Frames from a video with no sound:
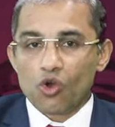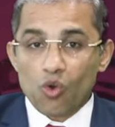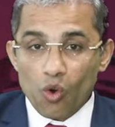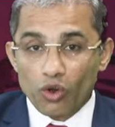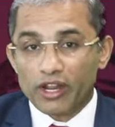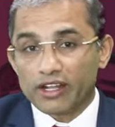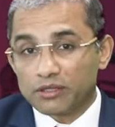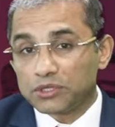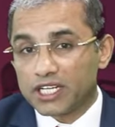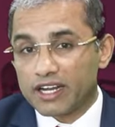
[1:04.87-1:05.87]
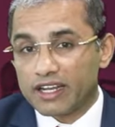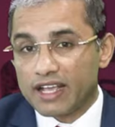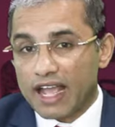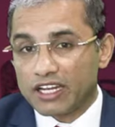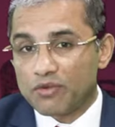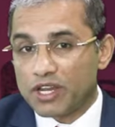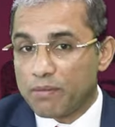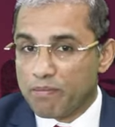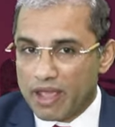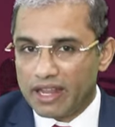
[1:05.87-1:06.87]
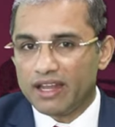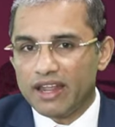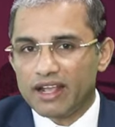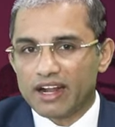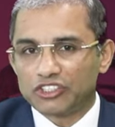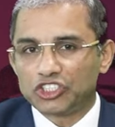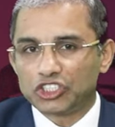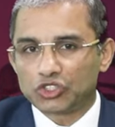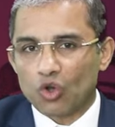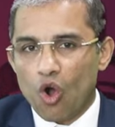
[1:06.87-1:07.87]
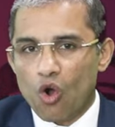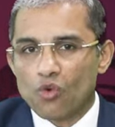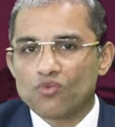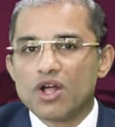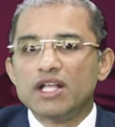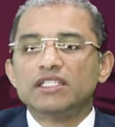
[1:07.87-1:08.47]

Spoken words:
Core income generating activity mainly consists of